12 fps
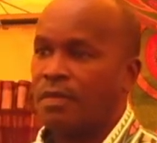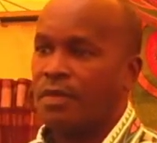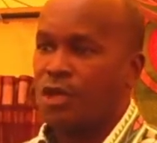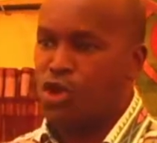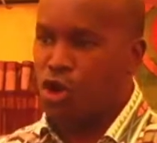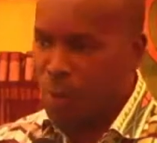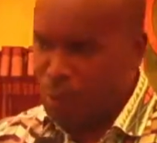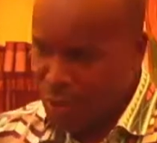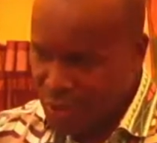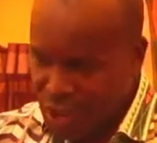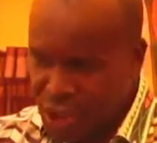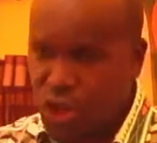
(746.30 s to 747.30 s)
Your
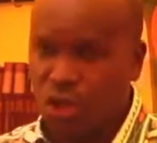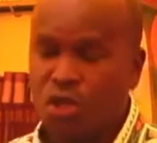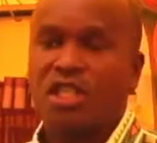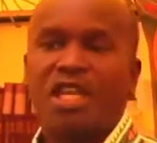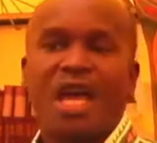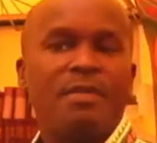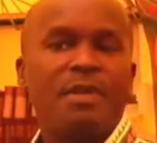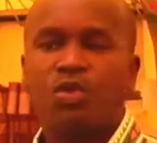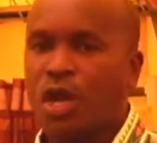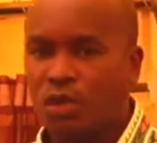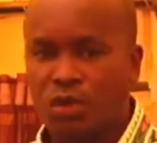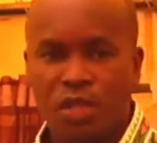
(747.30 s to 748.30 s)
position determines
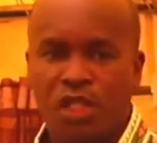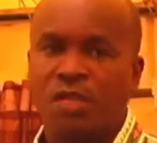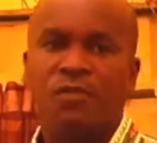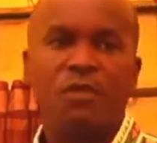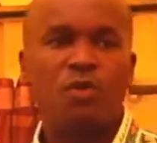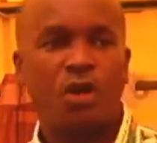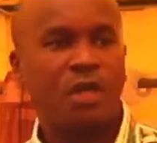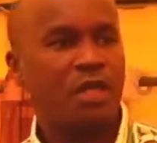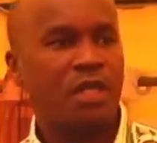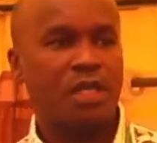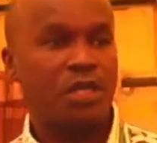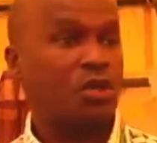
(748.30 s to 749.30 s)
what you receive from God in
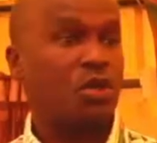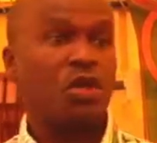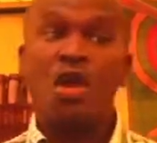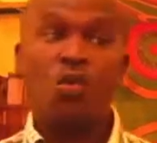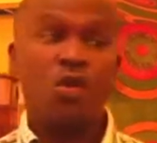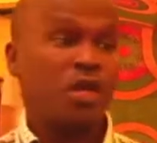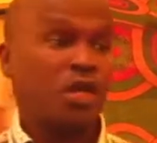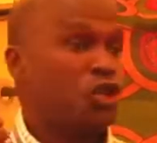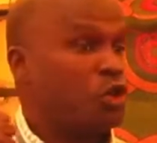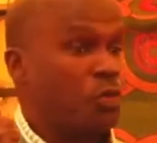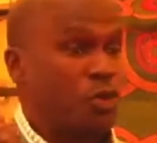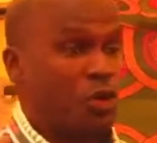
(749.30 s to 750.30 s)
this season. We need
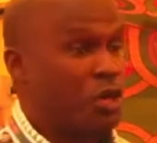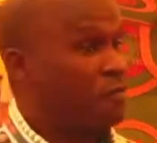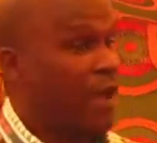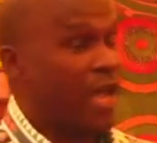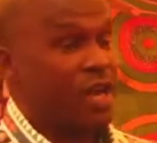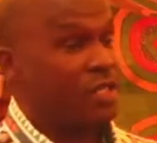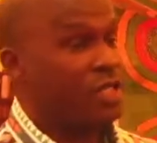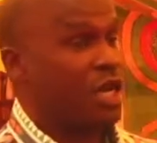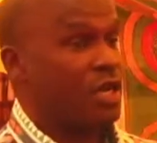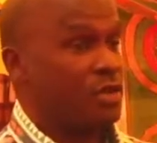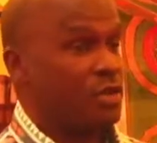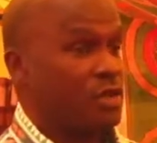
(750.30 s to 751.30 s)
to purify
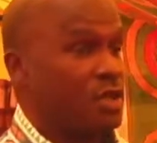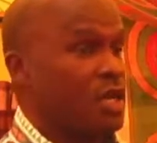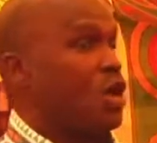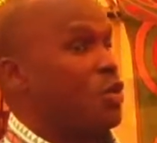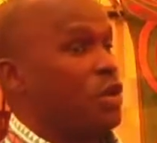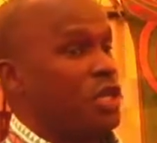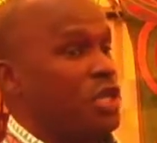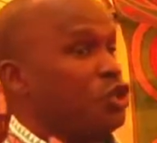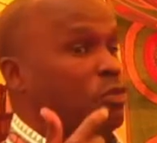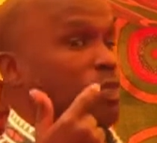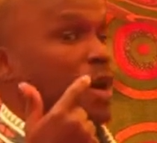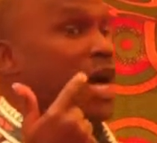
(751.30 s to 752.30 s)
ourselves. We need
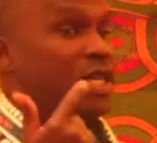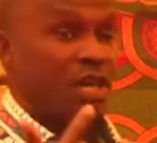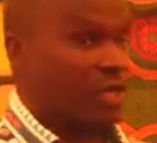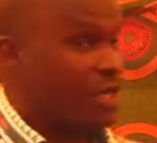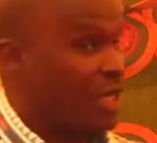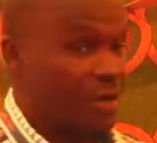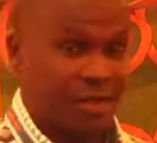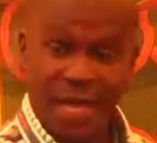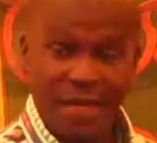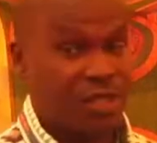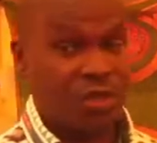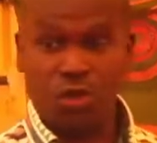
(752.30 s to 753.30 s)
to purge ourselves.
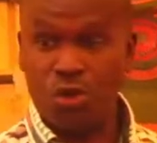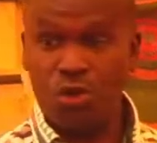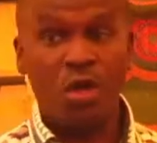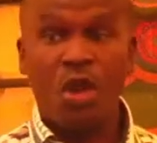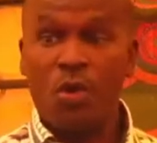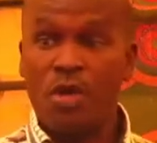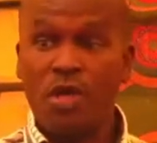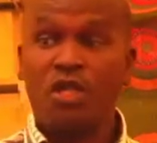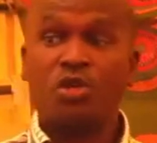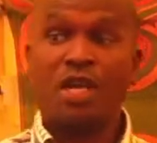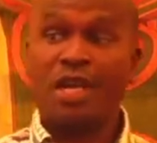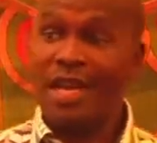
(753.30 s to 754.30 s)
That is true. We
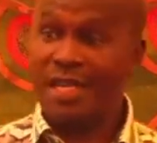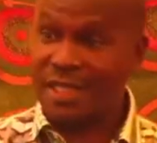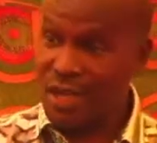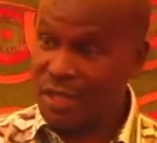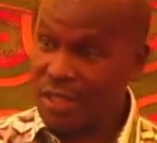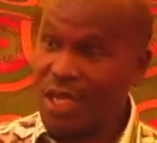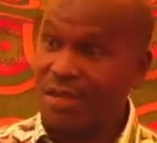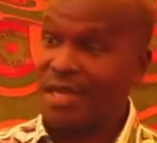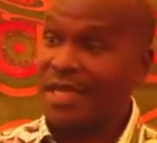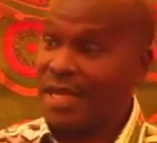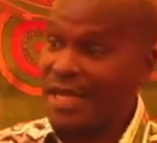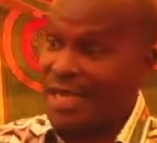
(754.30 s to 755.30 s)
need to cleanse ourselves
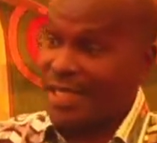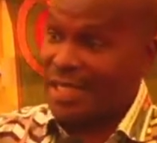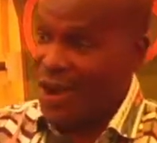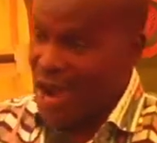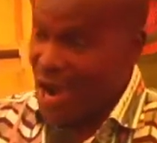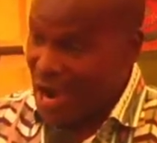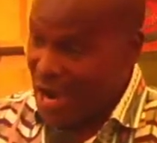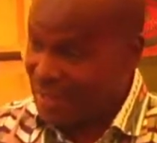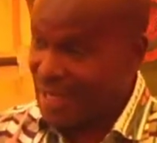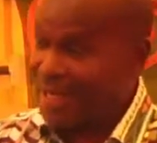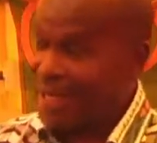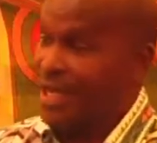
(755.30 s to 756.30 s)
and cleanse our
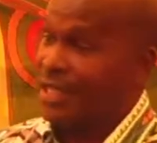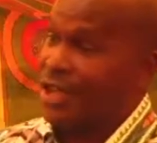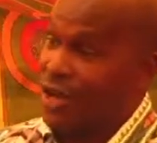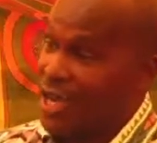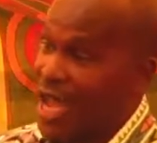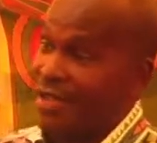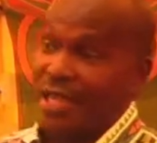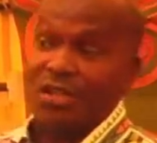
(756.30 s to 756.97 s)
hearts and cleanse our lives.